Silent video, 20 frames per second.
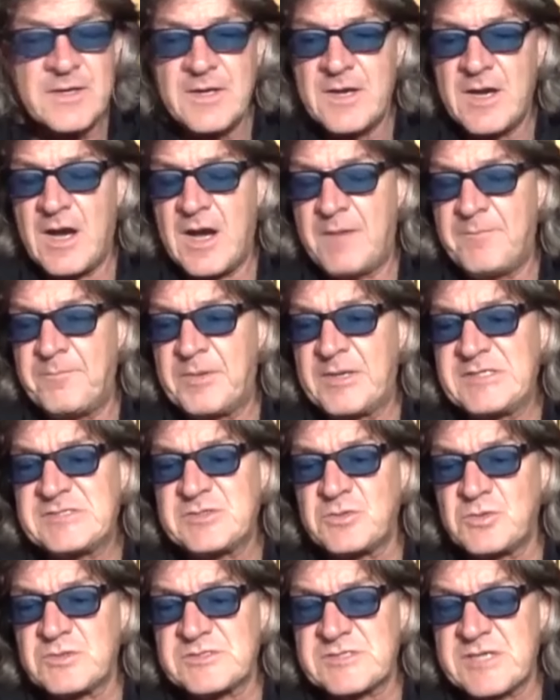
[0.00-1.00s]
Um, but he's
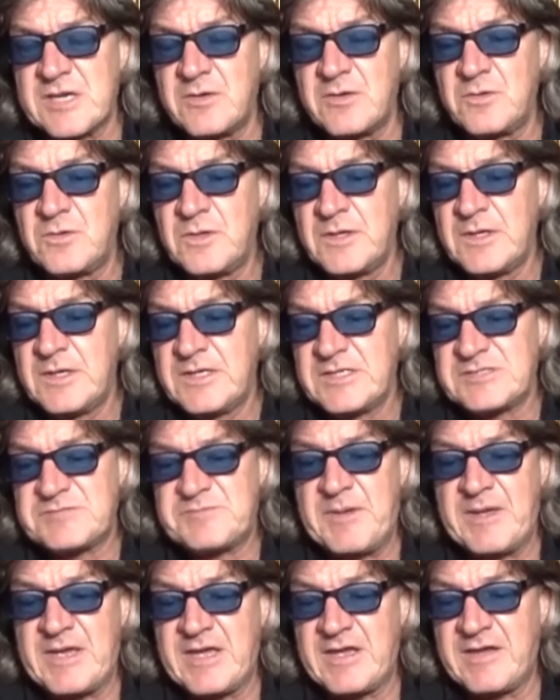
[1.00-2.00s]
also
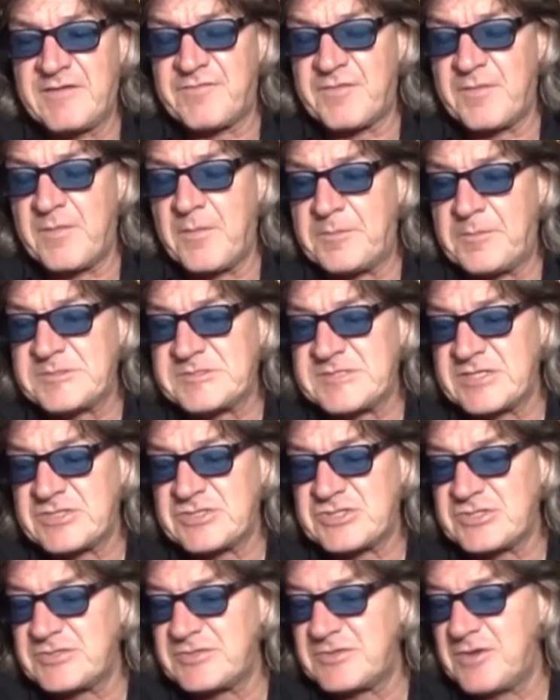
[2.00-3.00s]
speaking from a
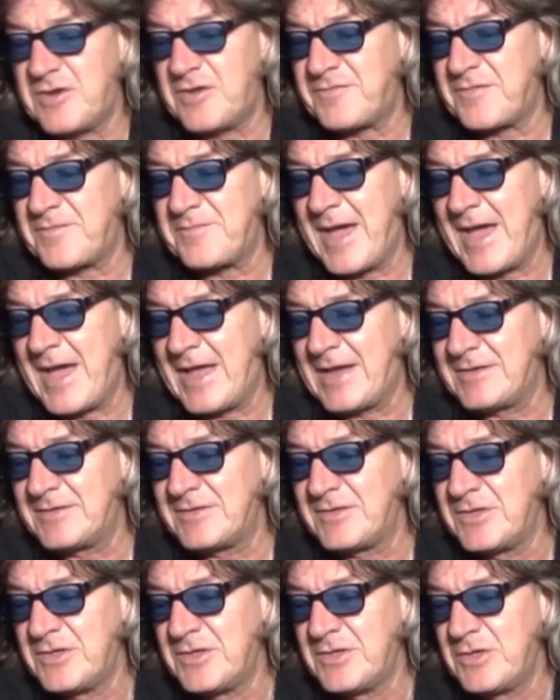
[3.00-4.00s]
position of a
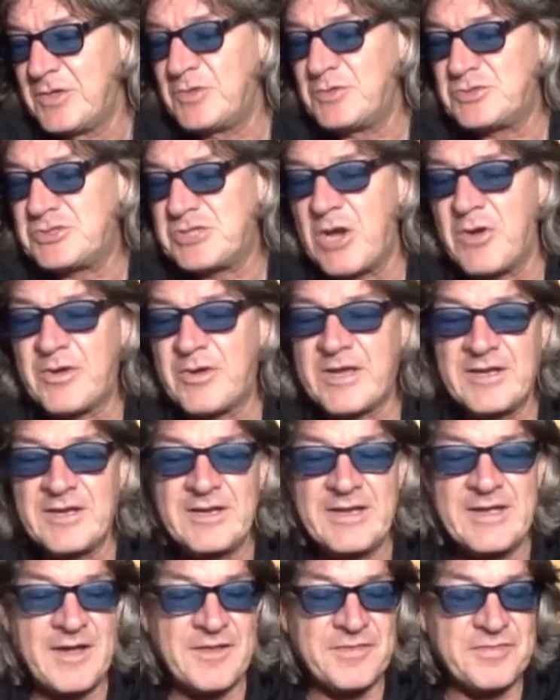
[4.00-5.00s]
man who
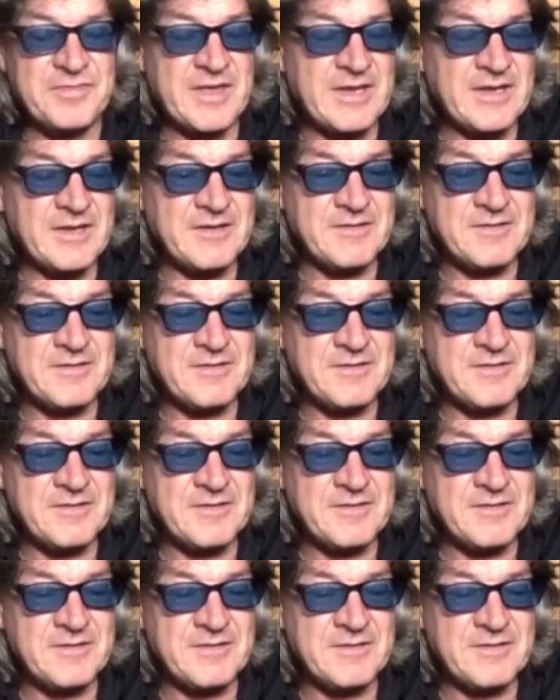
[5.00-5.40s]
jokingly, I think,